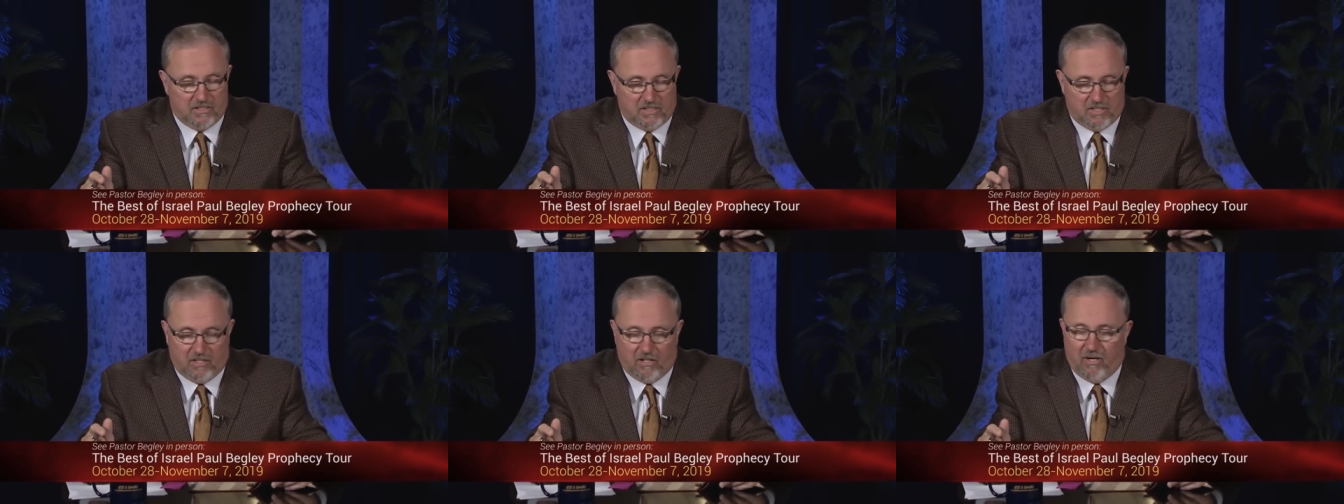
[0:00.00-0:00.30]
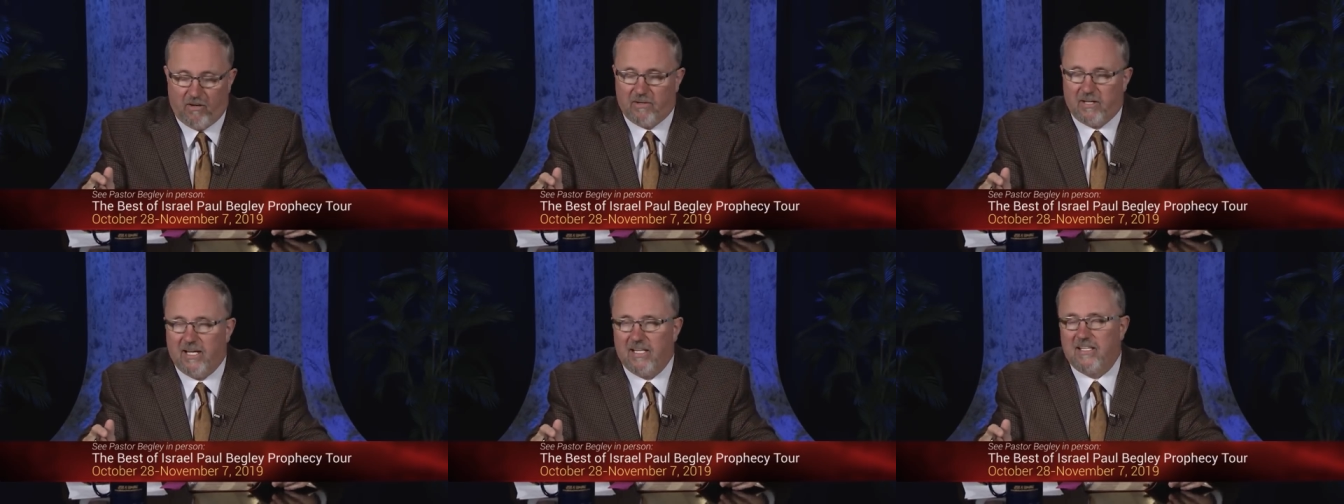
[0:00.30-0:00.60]
So,
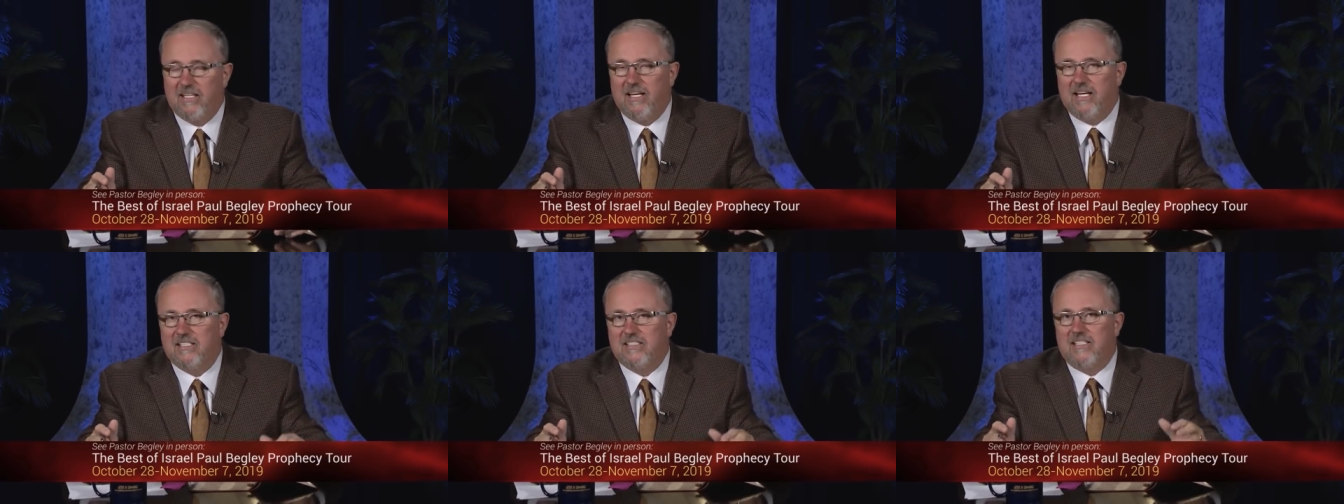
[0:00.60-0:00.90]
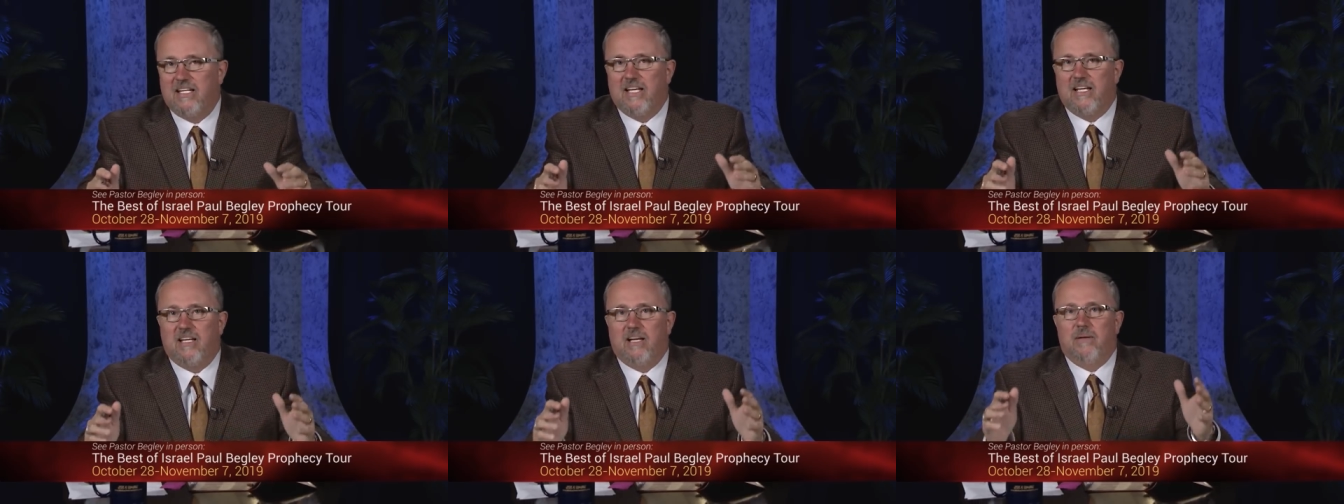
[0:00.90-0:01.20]
okay, the next
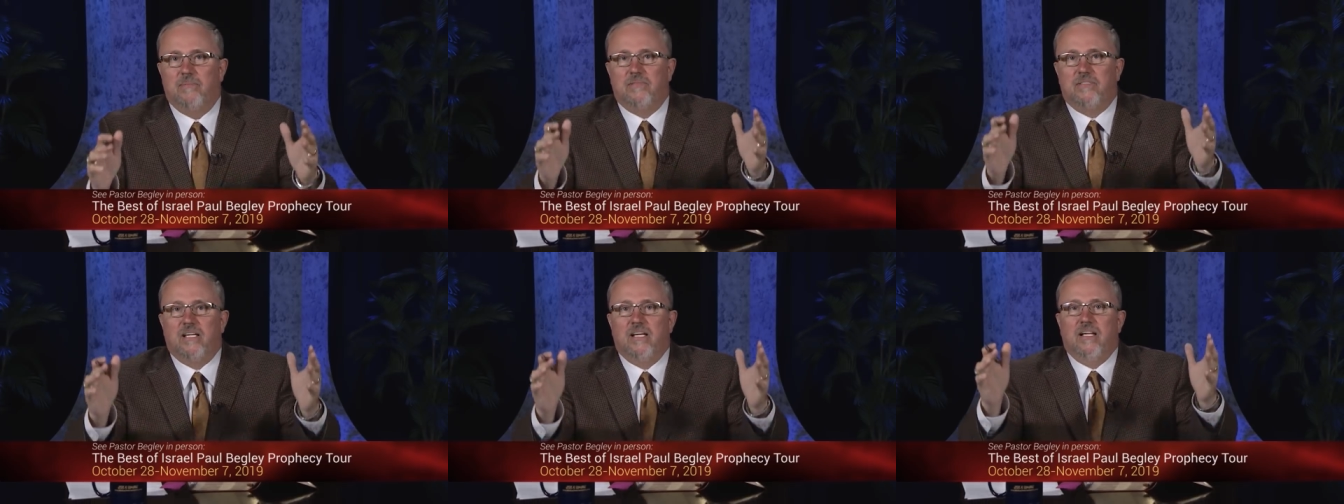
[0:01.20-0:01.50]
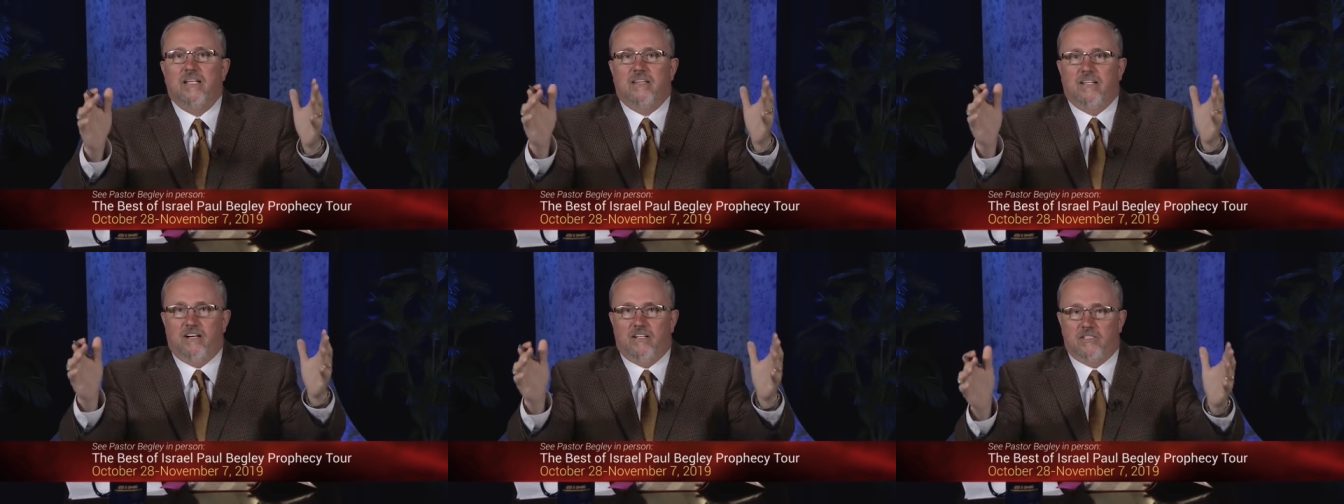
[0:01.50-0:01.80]
day comes.
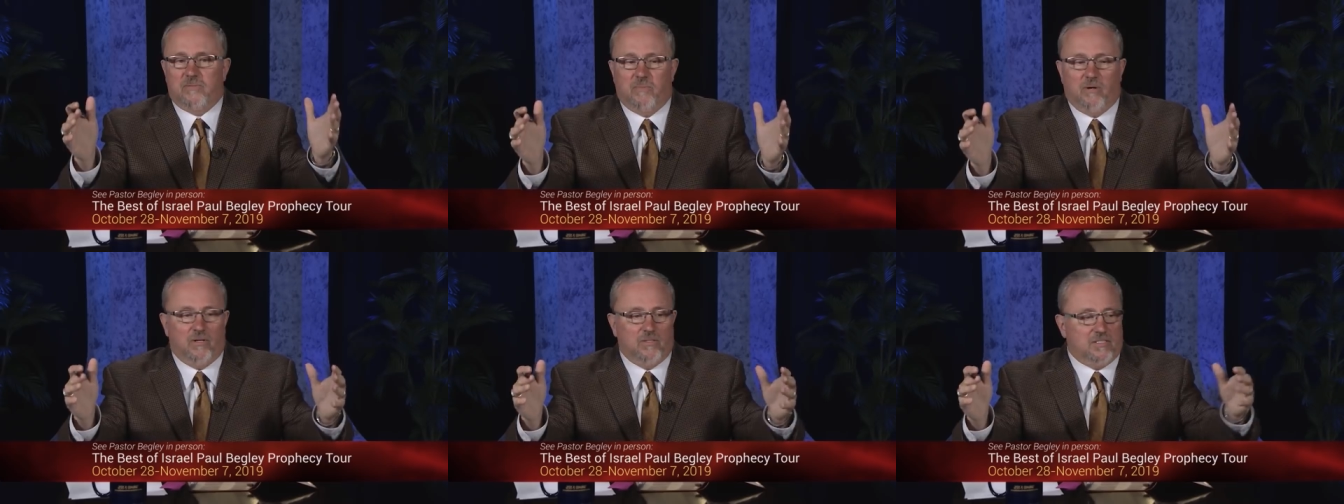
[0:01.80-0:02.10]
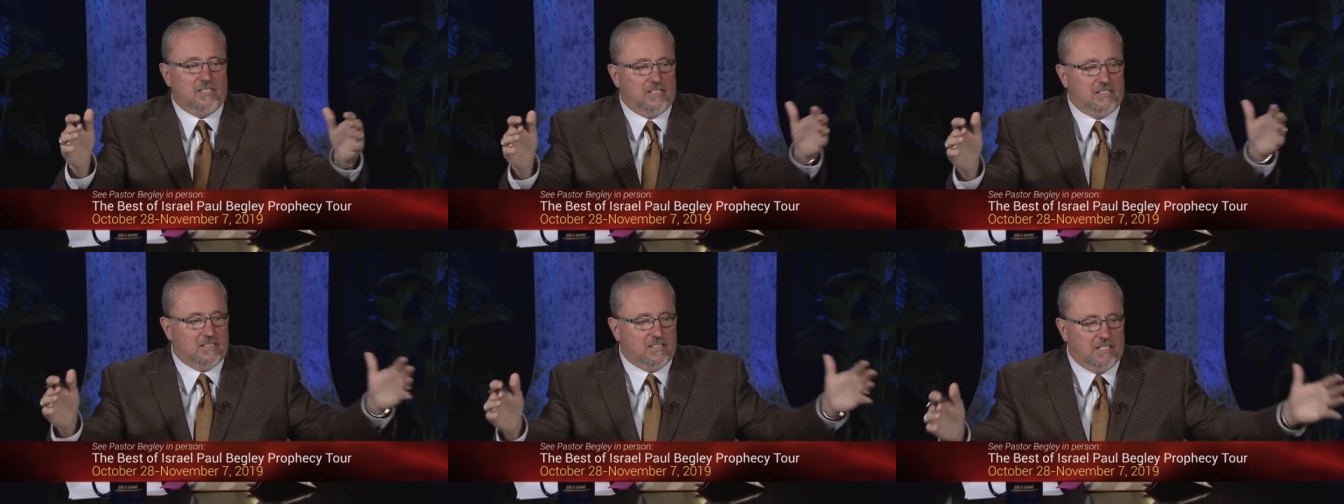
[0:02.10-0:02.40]
There's
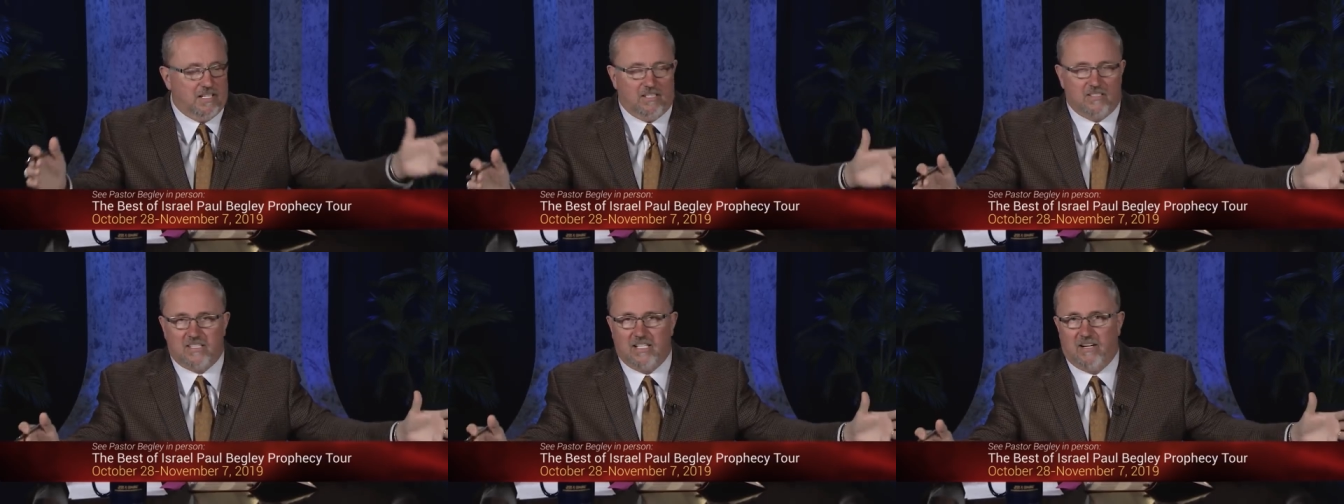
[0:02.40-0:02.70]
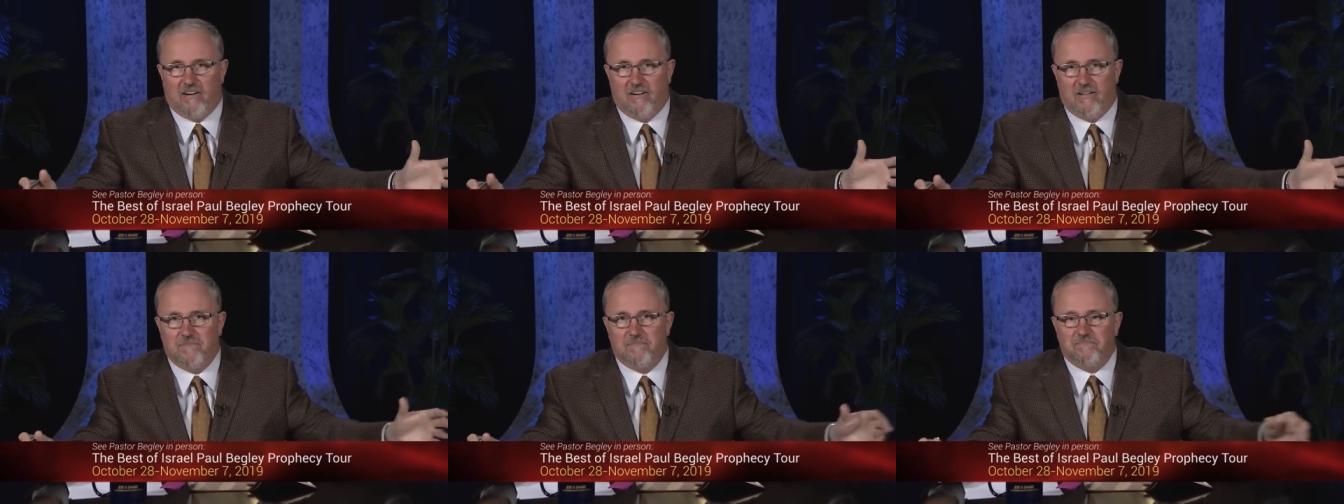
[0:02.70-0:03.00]
Moses. There's
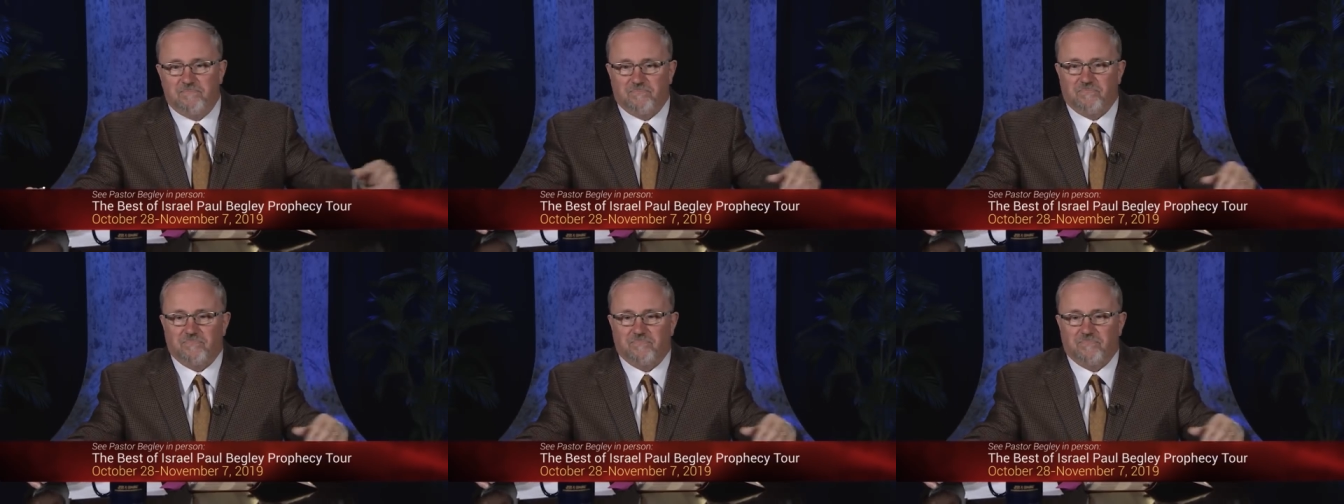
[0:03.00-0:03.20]
Aaron.